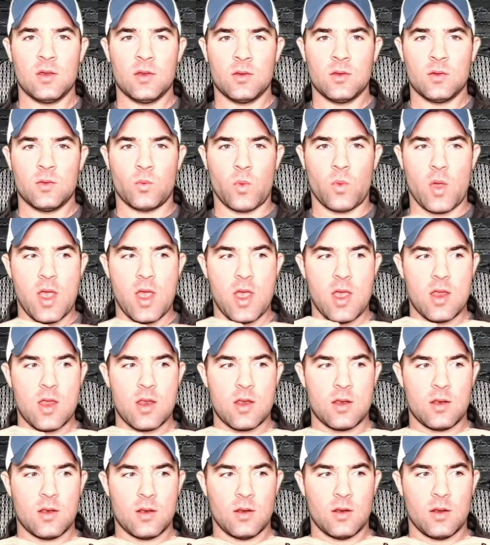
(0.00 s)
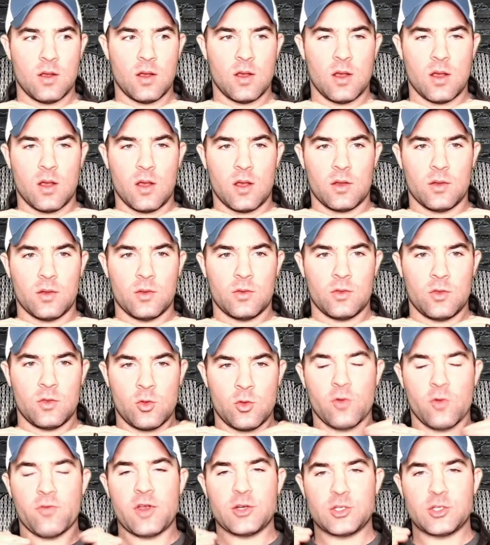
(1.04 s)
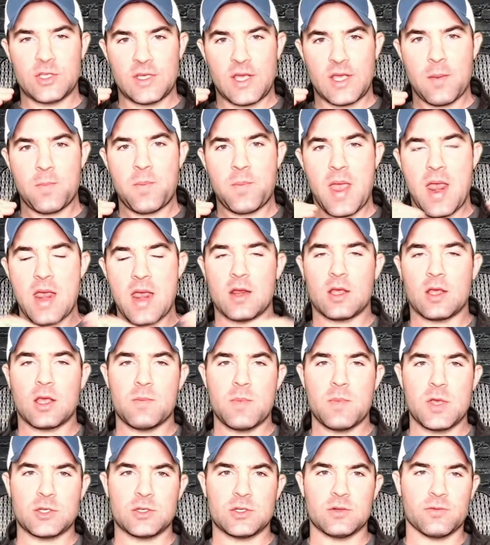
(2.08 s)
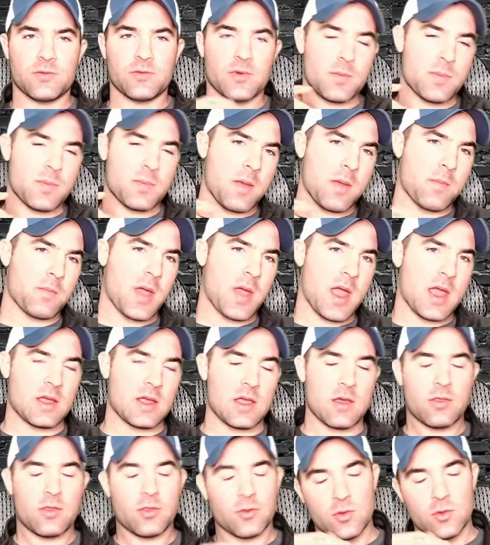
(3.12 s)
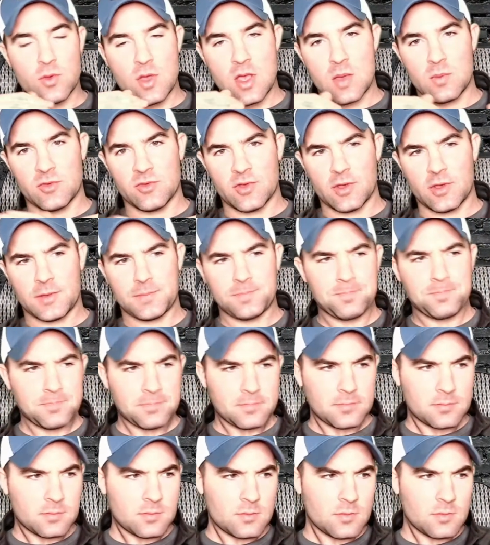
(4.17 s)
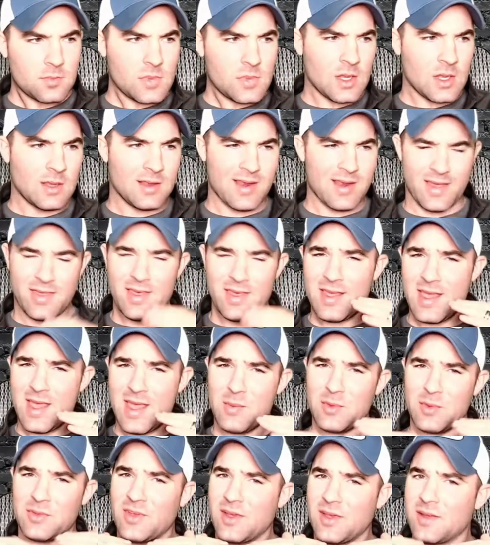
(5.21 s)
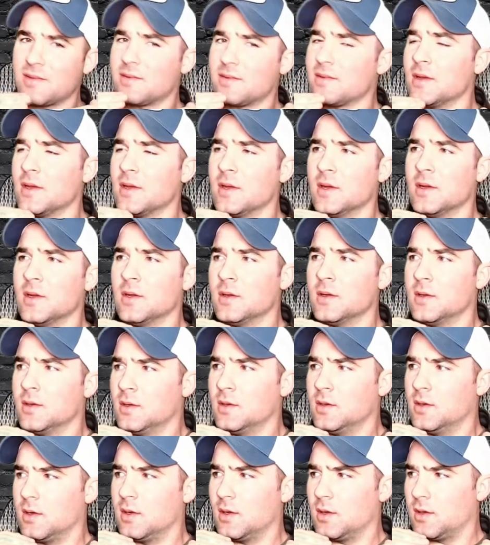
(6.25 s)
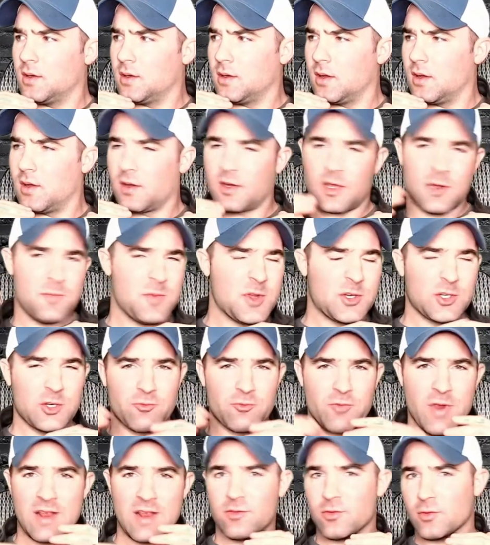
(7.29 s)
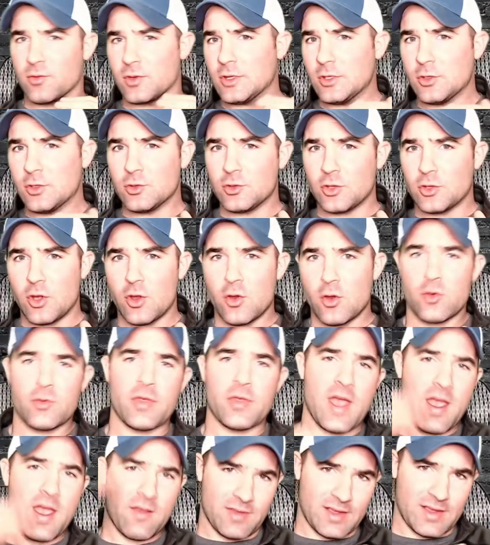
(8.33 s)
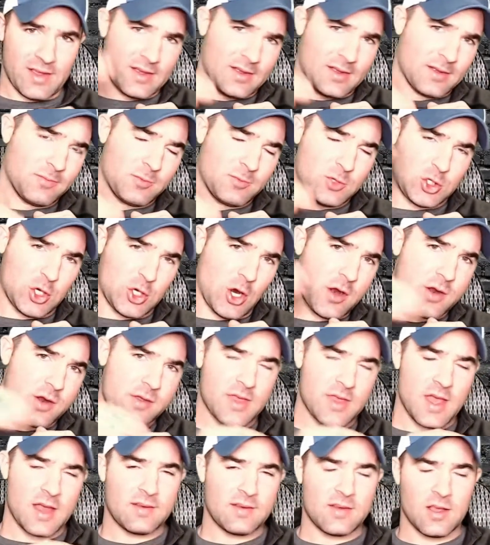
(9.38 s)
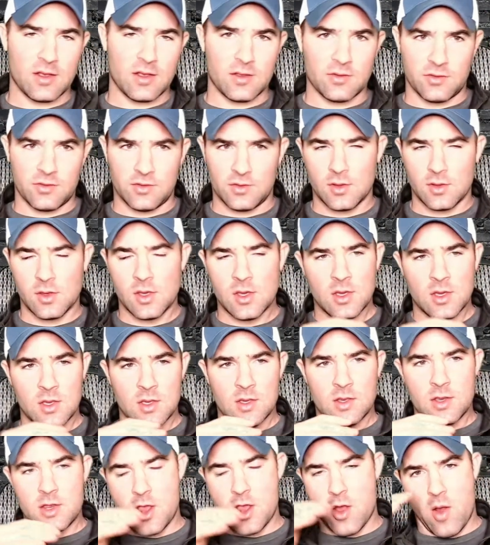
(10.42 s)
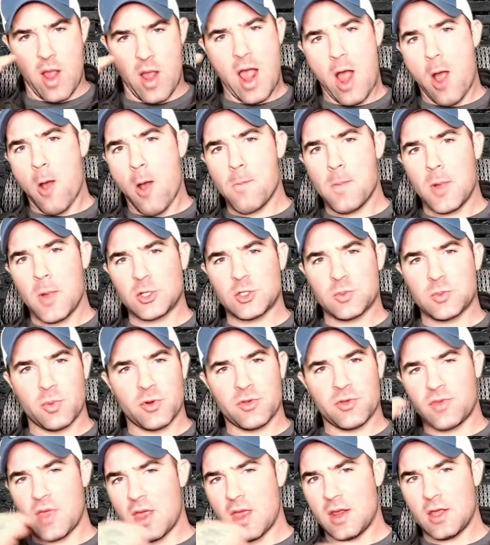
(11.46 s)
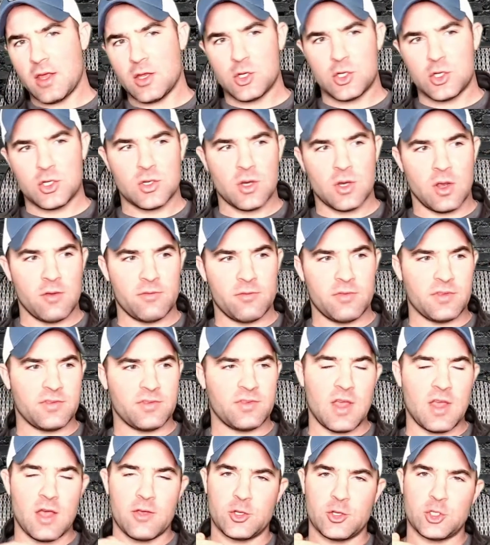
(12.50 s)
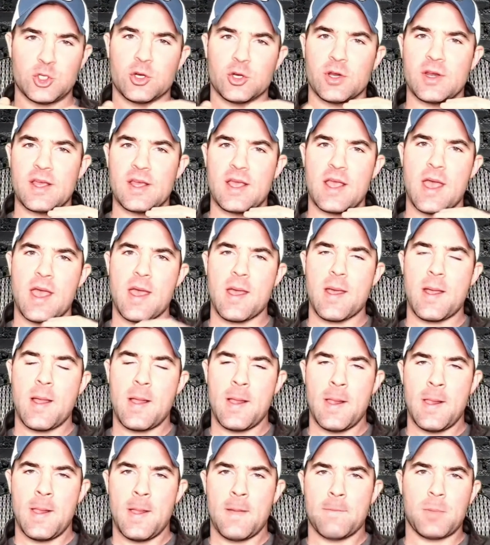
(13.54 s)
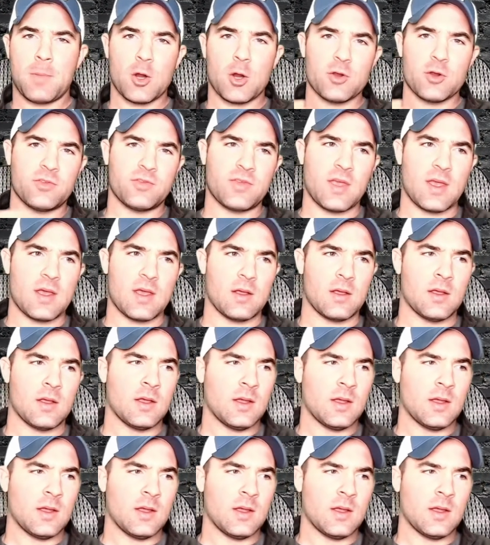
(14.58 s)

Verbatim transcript: when uh, you'll eventually get paid a commission from them buying it through Amazon. Now, I think Amazon's uh, commission rates are a little low. They have like a chart that tells you, you know, how much percentage of the sale that you're going to get per sale,